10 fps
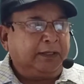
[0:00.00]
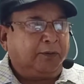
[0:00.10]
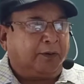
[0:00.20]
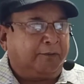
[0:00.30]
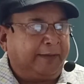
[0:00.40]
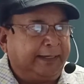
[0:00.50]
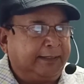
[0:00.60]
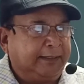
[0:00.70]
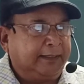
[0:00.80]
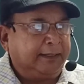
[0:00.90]
or
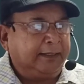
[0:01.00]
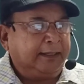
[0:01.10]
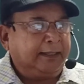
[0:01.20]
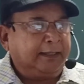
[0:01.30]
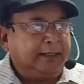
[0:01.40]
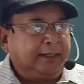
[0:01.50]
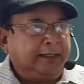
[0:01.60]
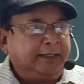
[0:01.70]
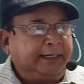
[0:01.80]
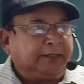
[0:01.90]
when.
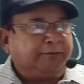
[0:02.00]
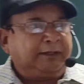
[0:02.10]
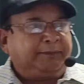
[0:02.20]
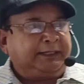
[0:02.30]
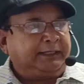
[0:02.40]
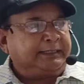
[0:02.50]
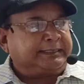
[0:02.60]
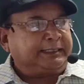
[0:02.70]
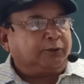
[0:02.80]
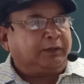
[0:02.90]
It will be in
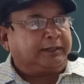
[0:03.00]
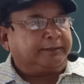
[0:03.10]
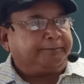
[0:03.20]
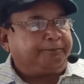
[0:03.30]
singular.